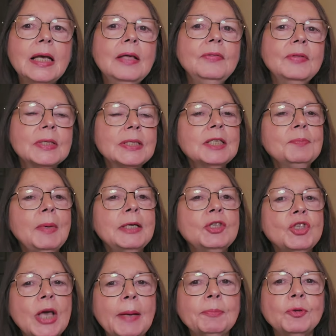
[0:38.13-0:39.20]
This is my
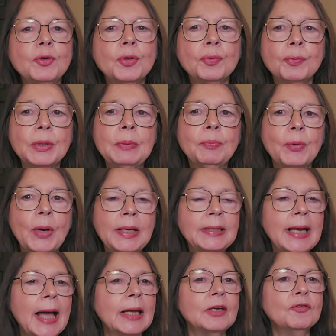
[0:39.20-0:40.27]
Chapter 3
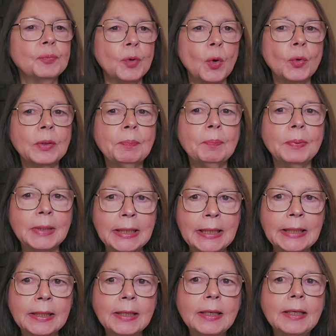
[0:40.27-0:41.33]
breakdown of Broken Plea.
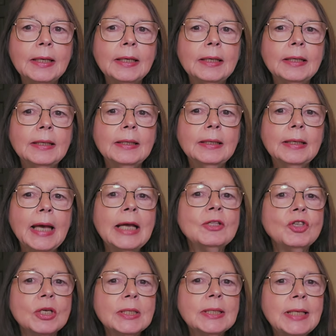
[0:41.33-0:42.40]
And
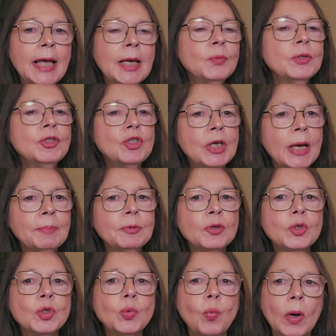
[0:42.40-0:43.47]
just like with
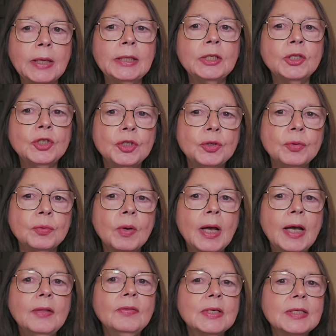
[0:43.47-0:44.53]
Chapters 1 and 2,
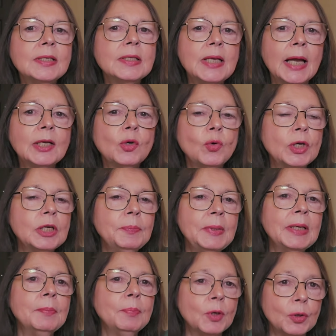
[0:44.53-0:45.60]
this is not going to
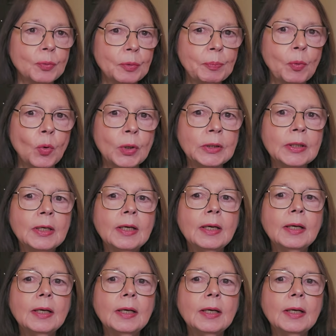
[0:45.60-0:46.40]
be a book report.